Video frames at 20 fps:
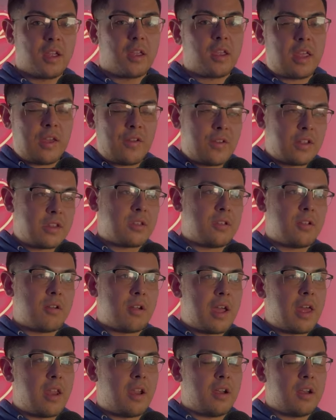give it to your
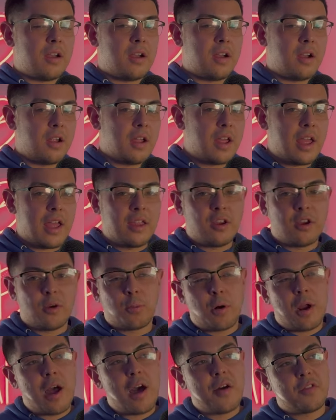editor, and you're
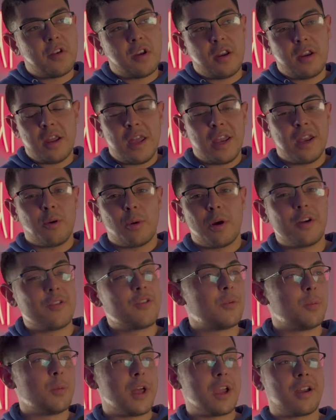profiting anywhere
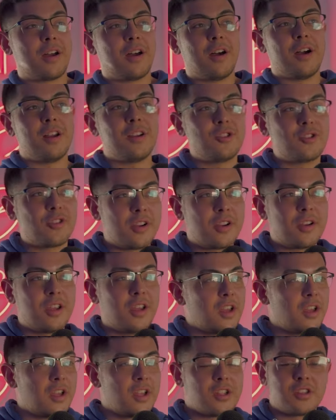from like $100
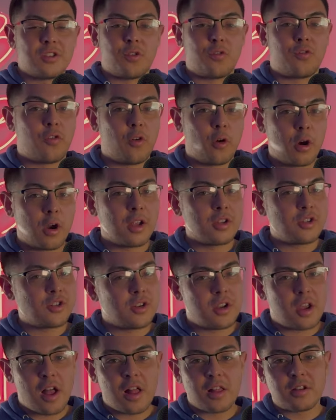to $400
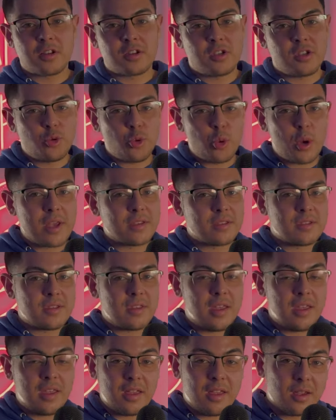
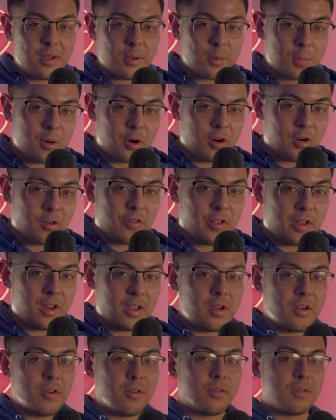USD per
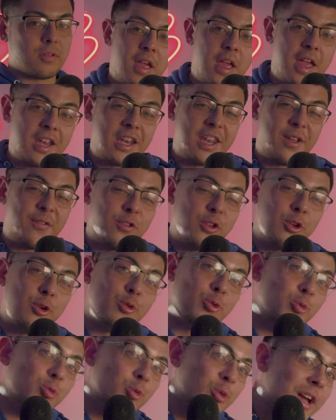video. And if
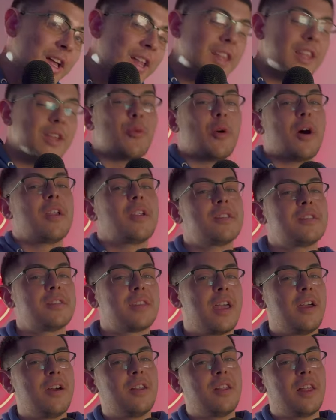you really wanna
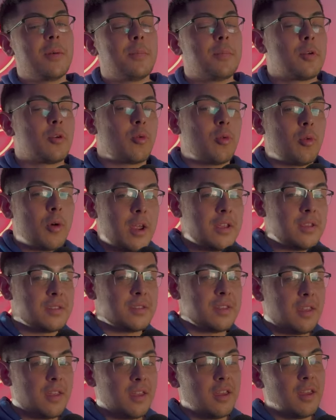scale up
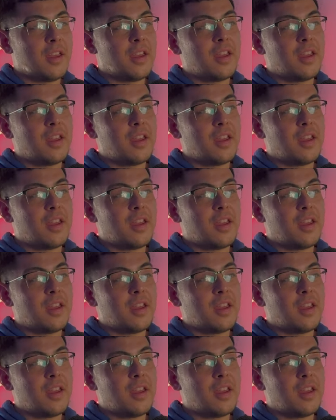crazy,